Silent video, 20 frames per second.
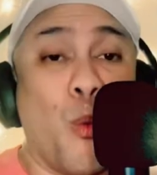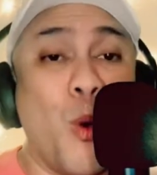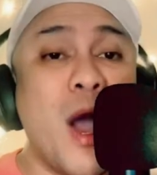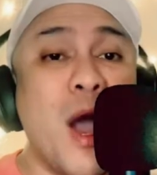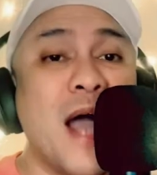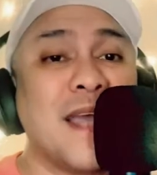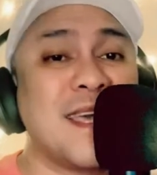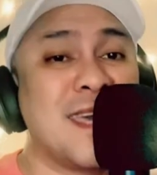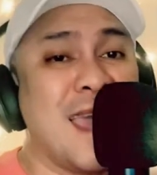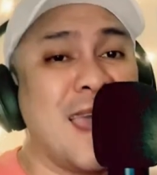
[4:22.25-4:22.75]

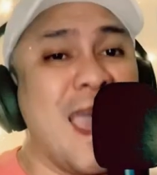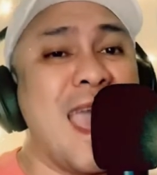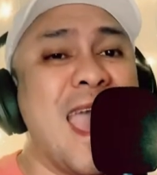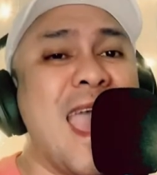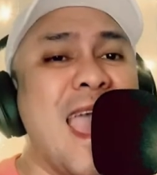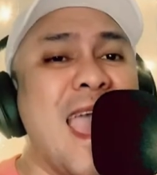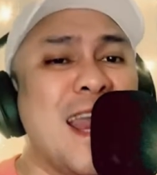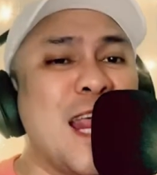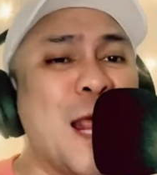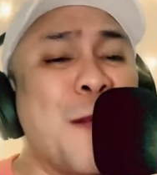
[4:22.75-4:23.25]
Why
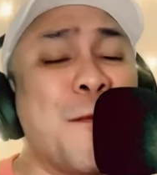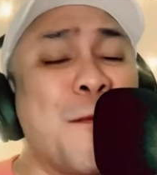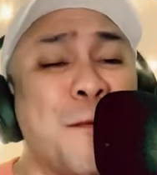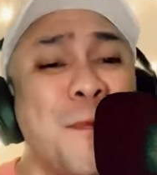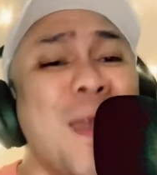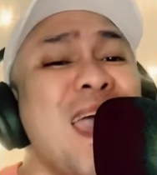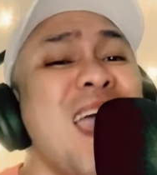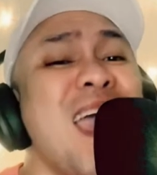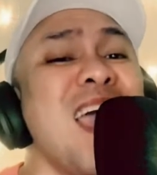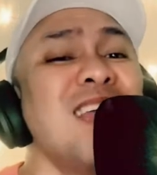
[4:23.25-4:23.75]
can't it
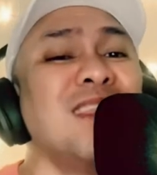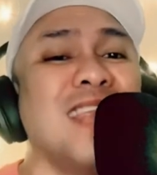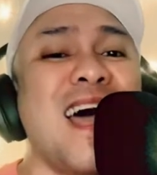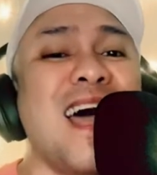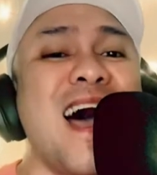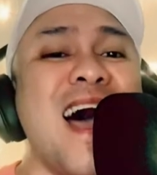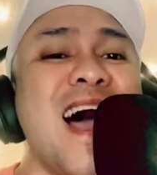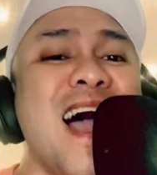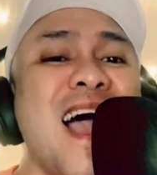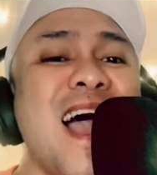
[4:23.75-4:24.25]
be
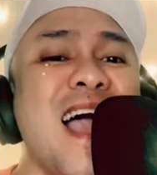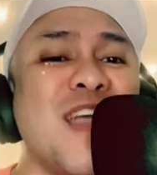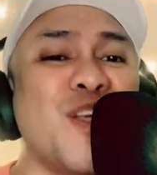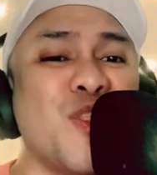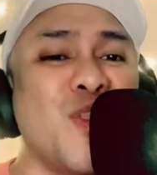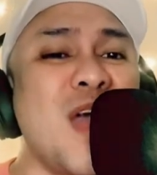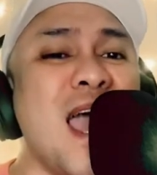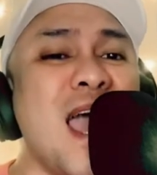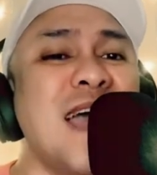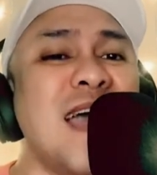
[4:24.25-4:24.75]
like
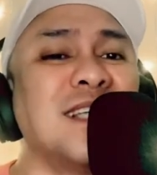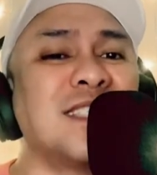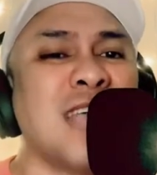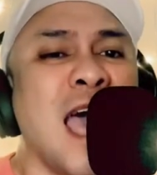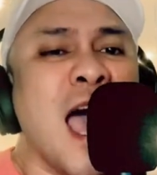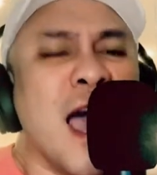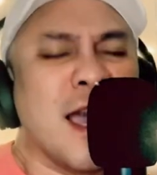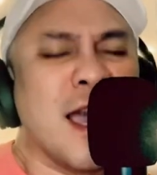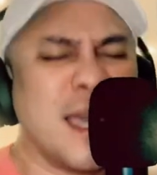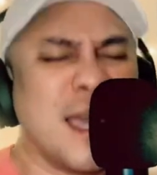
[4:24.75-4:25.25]
that?
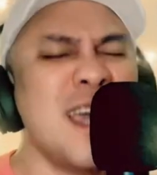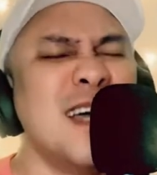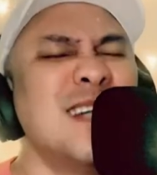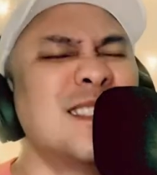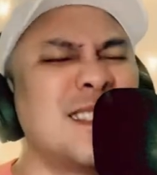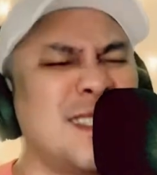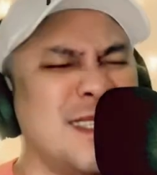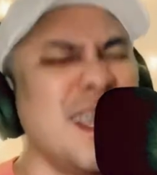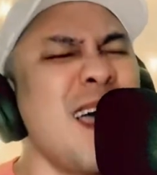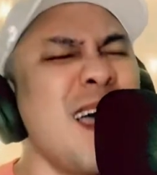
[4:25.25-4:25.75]

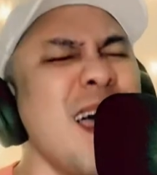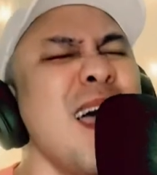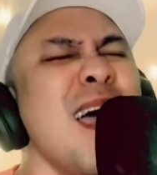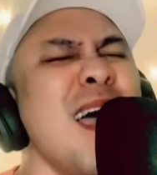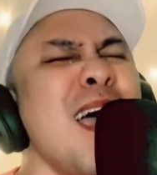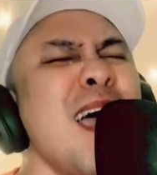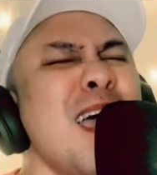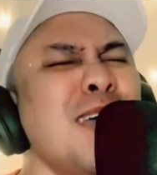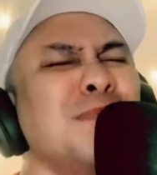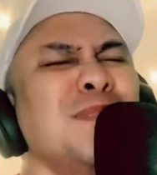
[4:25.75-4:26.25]
Cause
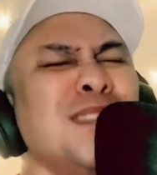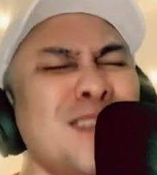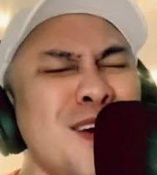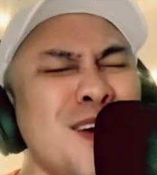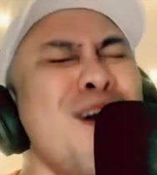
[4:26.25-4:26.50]
I am